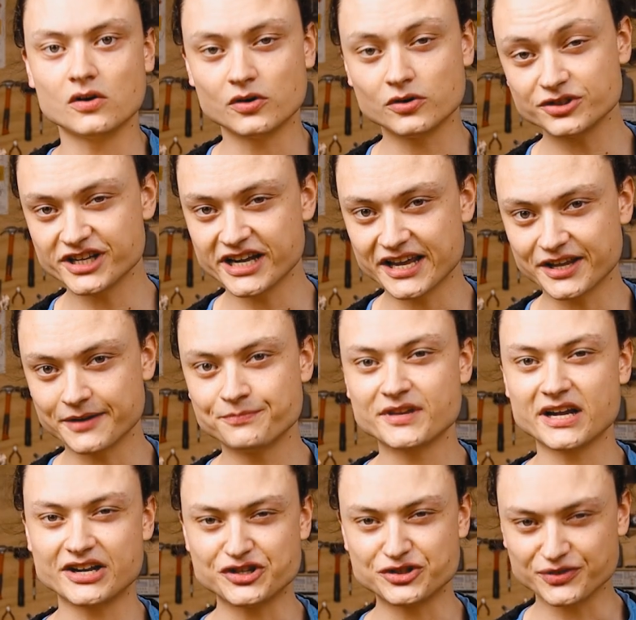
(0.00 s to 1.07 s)
Altogether,
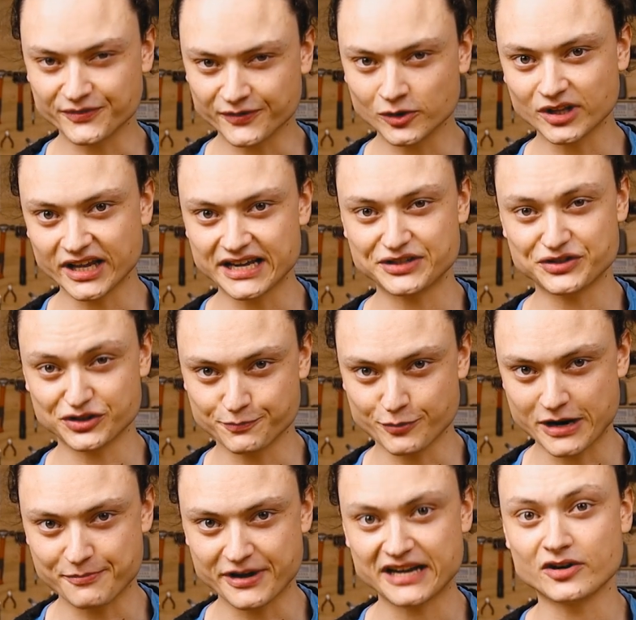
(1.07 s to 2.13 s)
I used four layers of
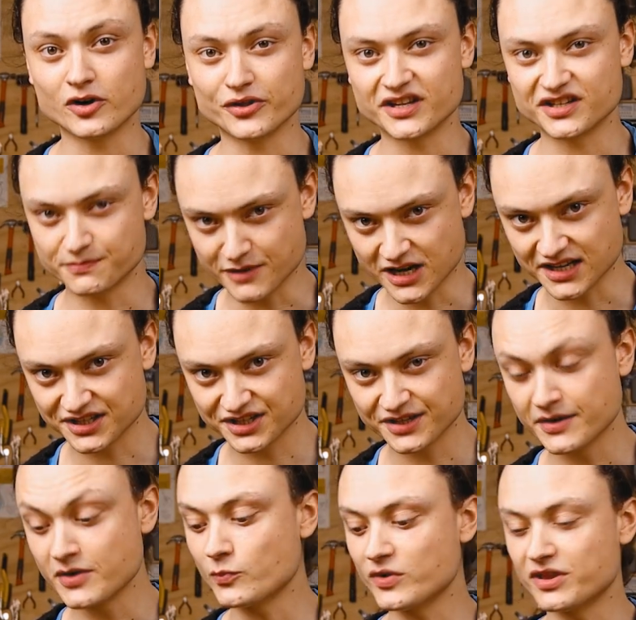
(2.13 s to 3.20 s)
spray paint on this mask,
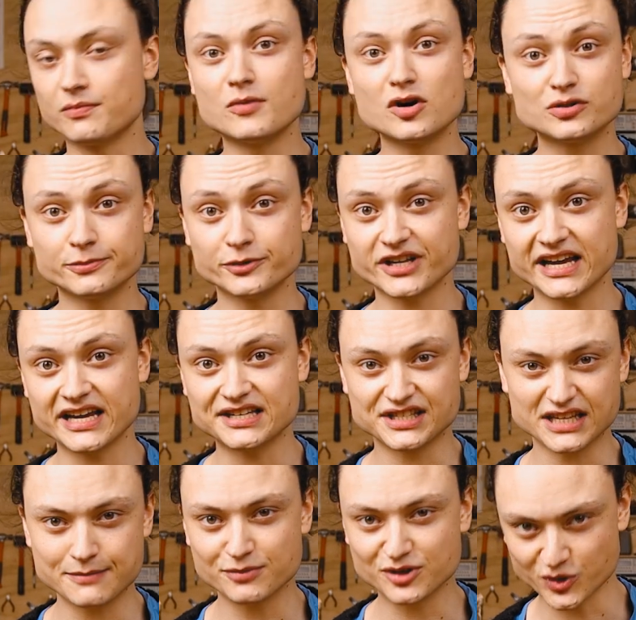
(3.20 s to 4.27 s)
with multiple days
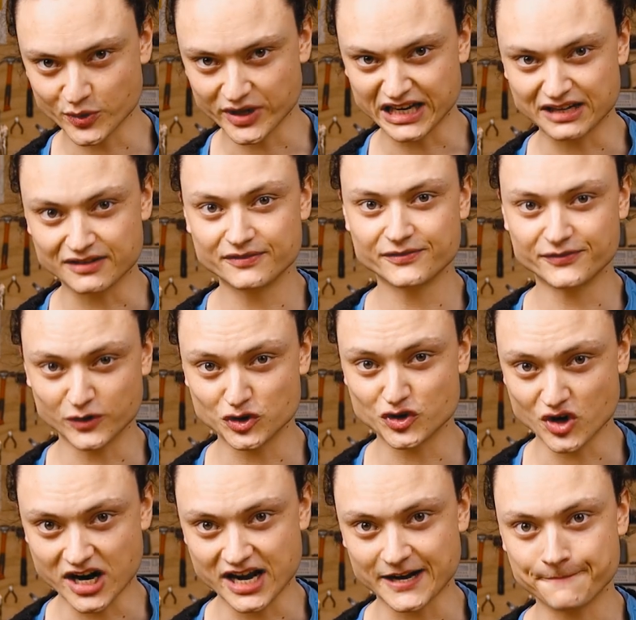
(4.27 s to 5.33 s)
in between for
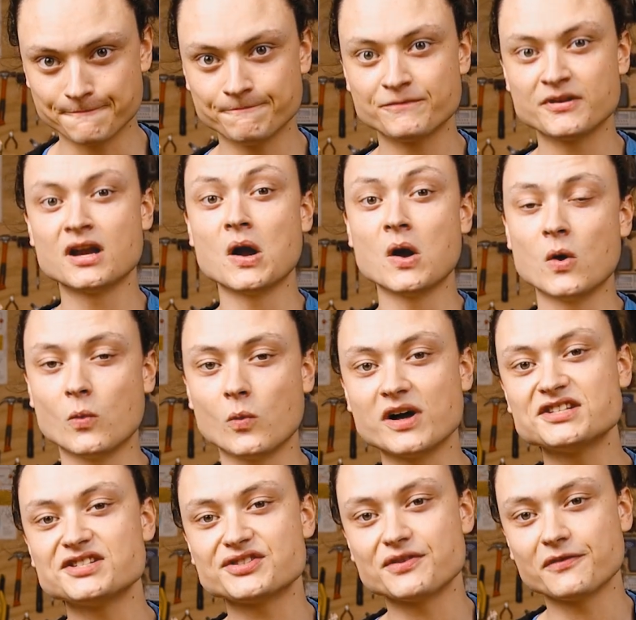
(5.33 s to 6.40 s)
drying.
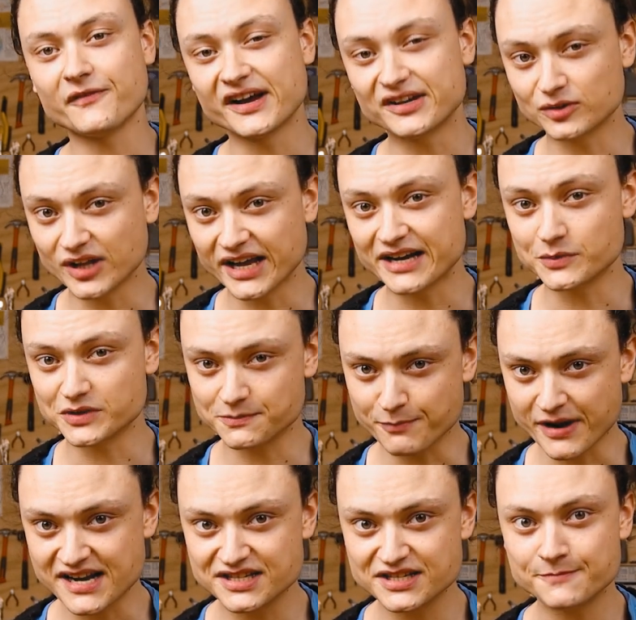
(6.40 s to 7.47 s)
Once the final layer was
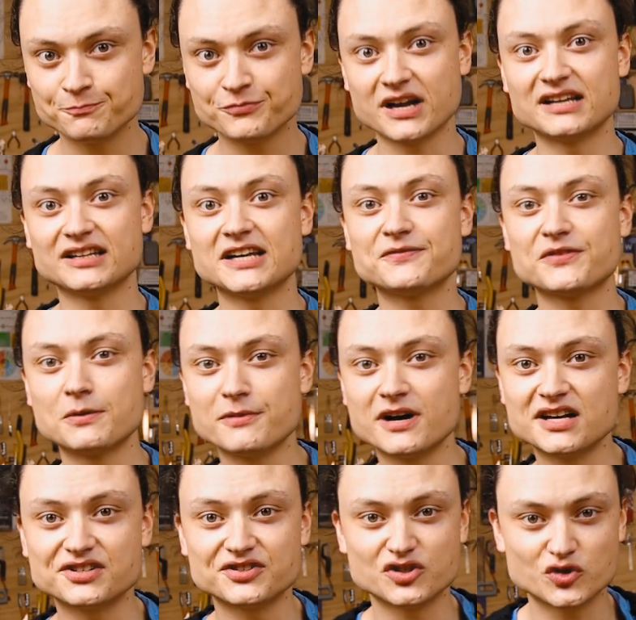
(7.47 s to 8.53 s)
painted, I left the
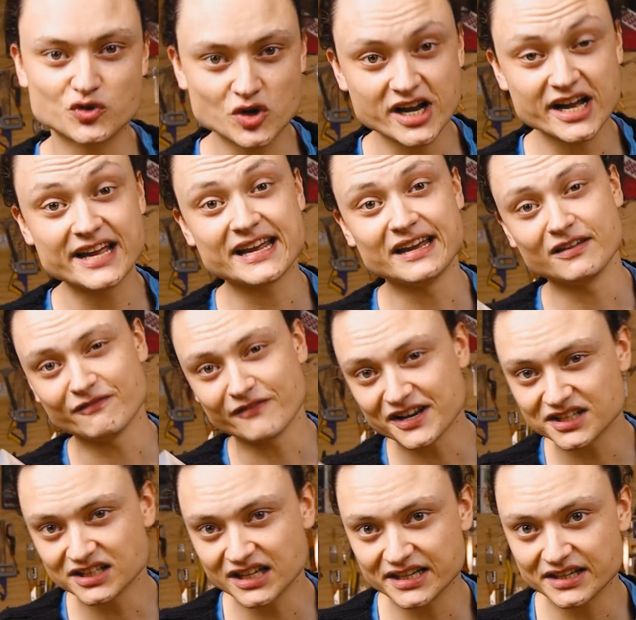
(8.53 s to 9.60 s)
mask to dry in a
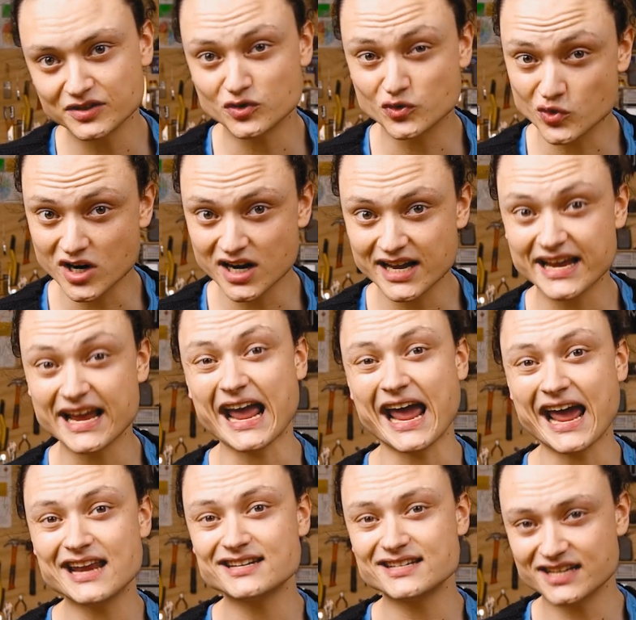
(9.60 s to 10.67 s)
ventilated, dry,
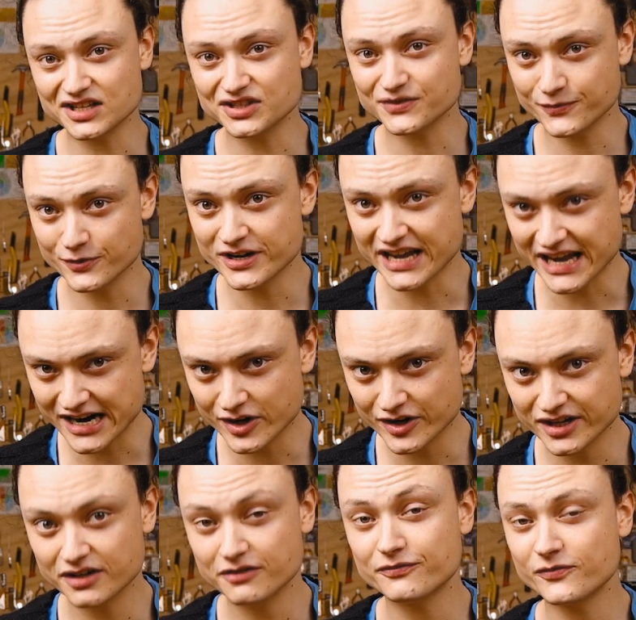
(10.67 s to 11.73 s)
and dust-free
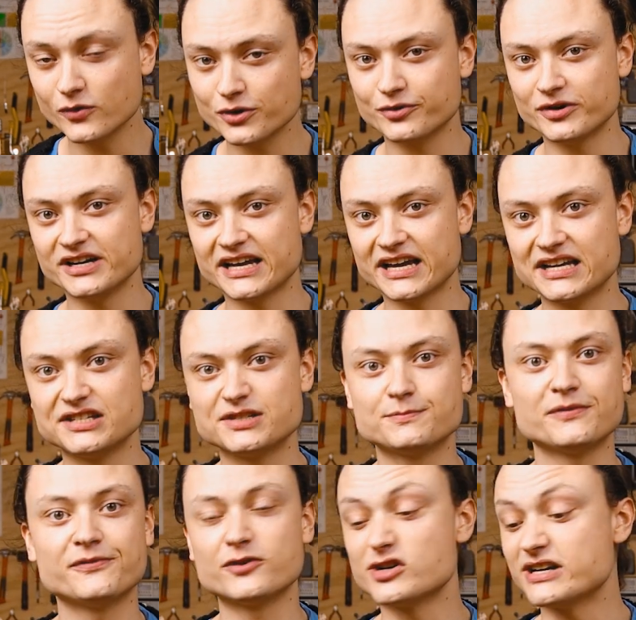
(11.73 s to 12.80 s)
area for three days
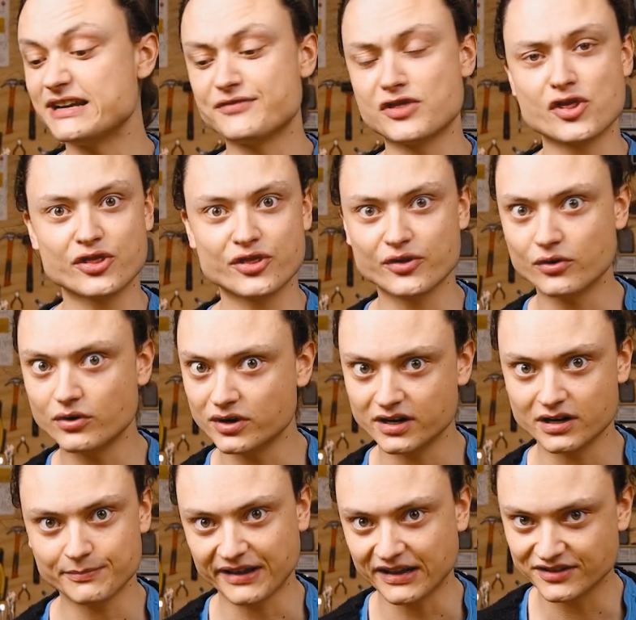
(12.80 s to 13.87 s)
before I even
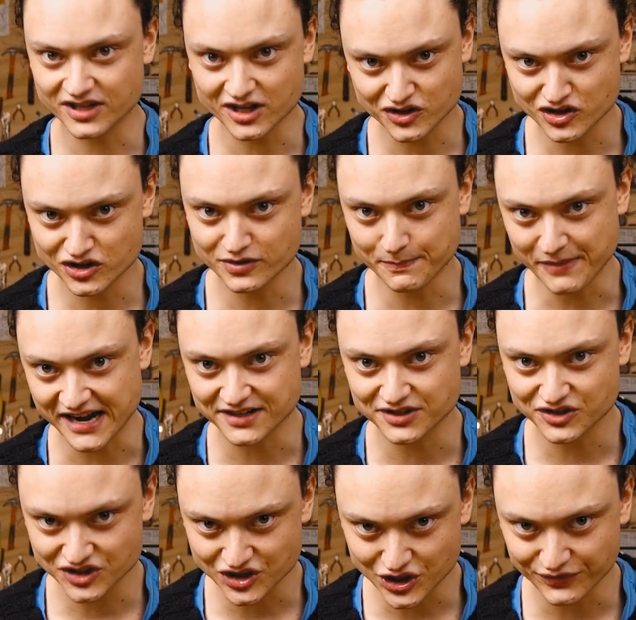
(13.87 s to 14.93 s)
thought about touching the
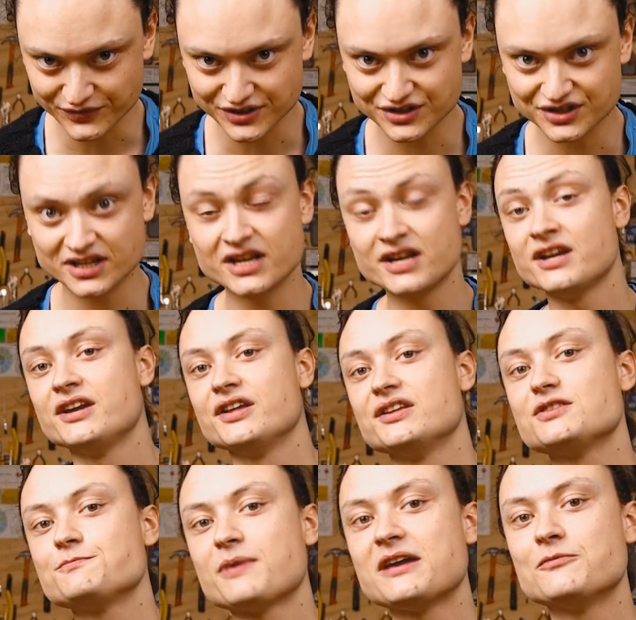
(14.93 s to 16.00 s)
painted surface.
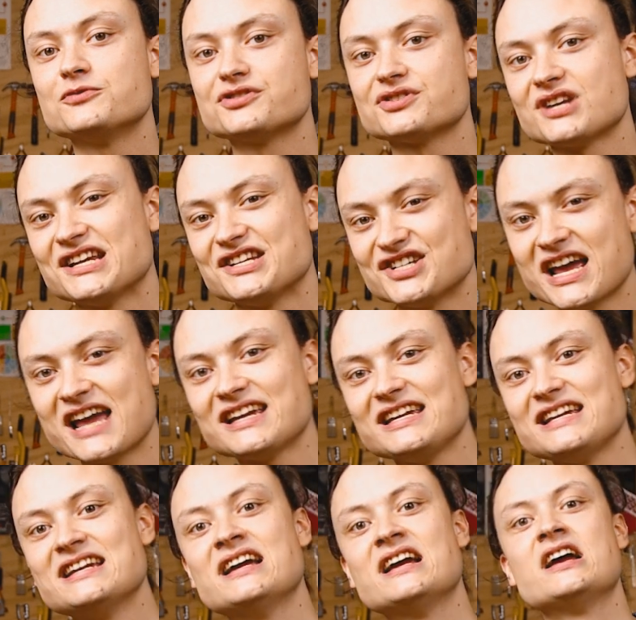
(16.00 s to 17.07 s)
This paint will stay
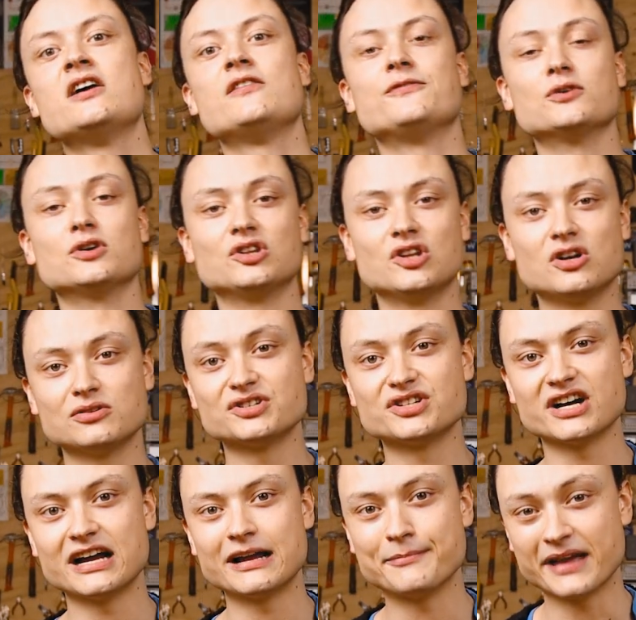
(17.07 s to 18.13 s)
tacky for a long
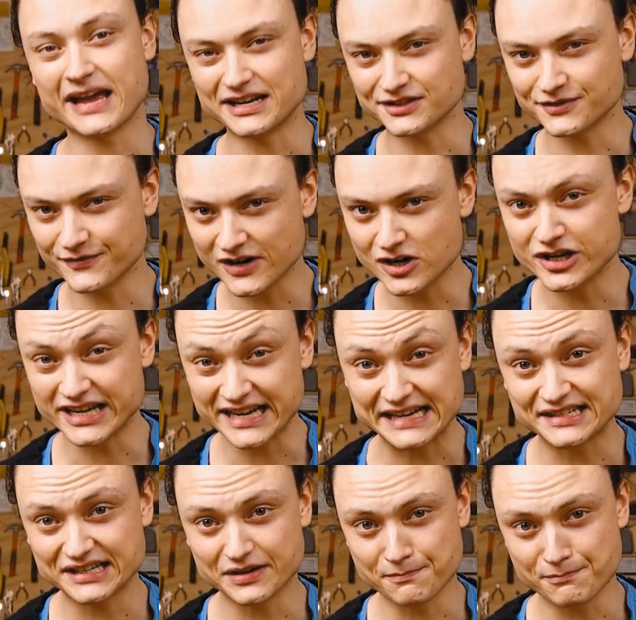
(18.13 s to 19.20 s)
time and it's very
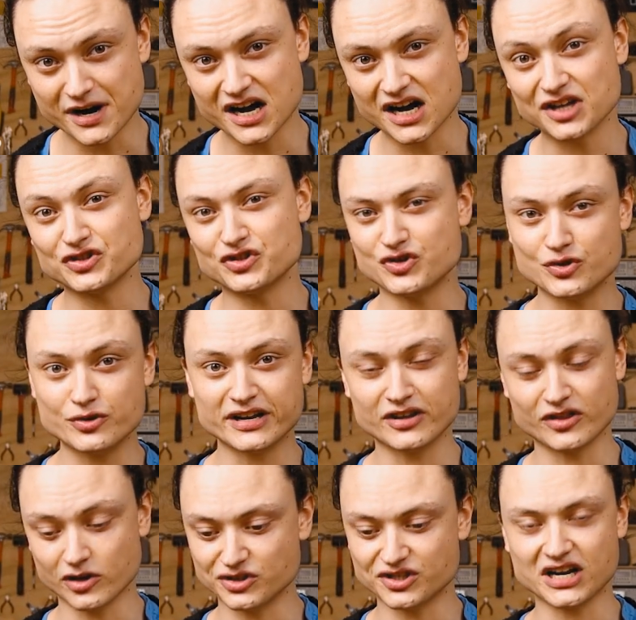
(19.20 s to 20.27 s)
easy to mar
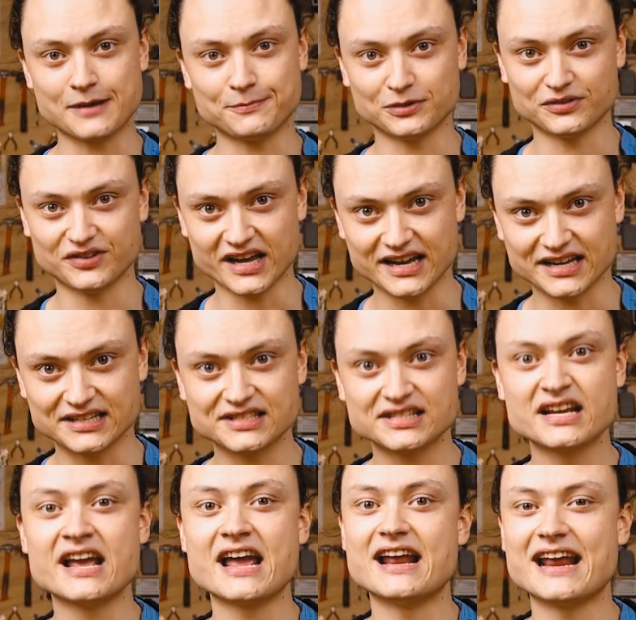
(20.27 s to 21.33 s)
during those couple of days
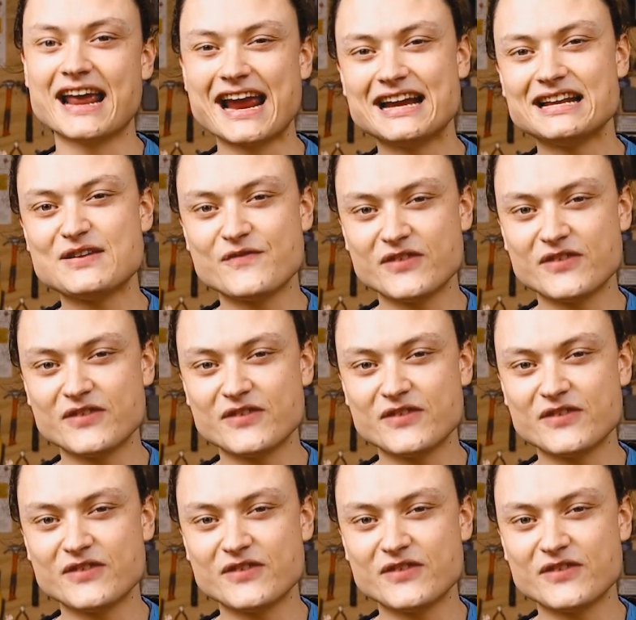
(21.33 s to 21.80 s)
and any